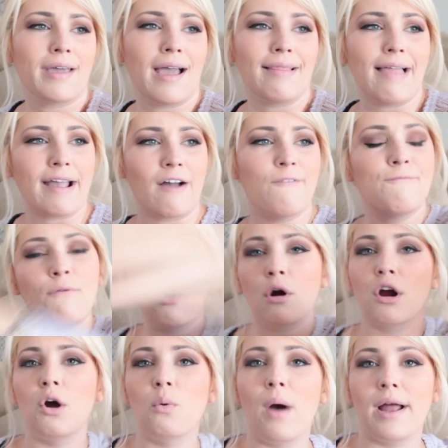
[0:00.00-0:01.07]
get like a
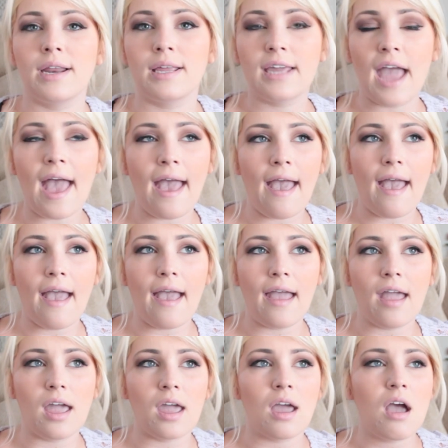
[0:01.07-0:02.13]

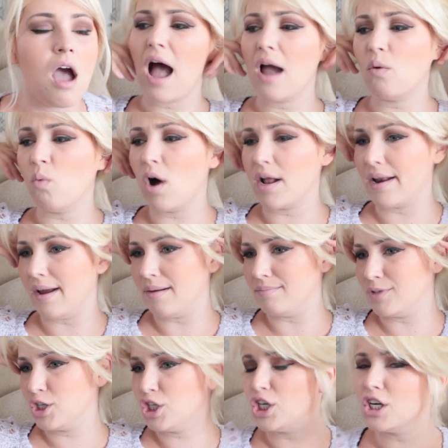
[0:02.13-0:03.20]
401k. I want
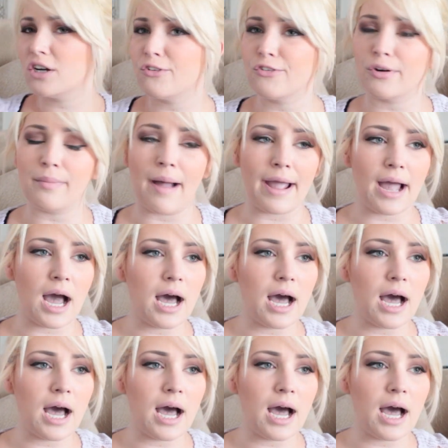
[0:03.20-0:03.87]
to cook for my